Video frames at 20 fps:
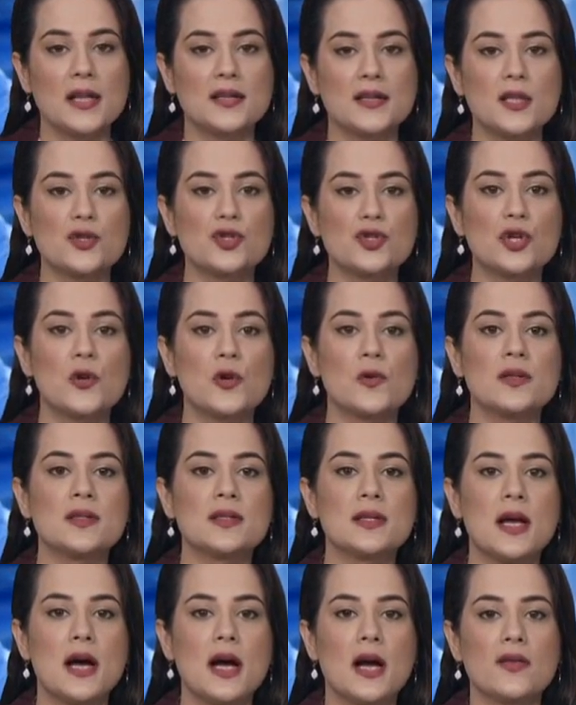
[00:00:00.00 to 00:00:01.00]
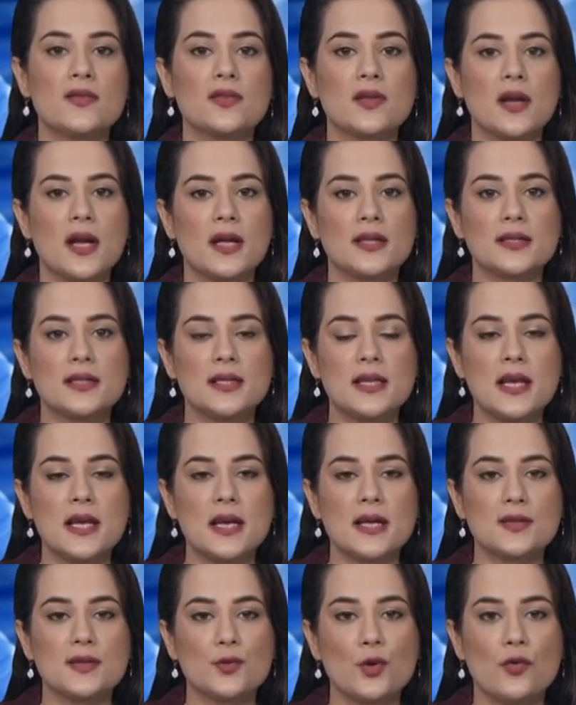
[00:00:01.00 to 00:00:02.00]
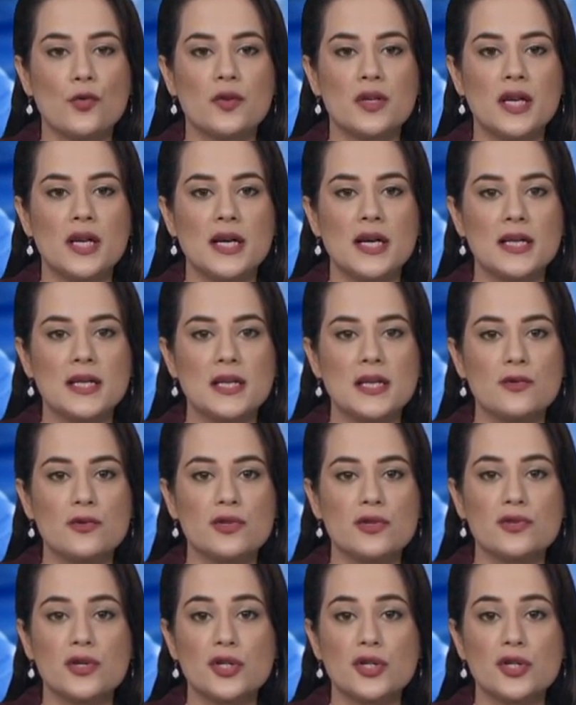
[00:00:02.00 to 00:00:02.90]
It's that children's lives are at stake as COVID-19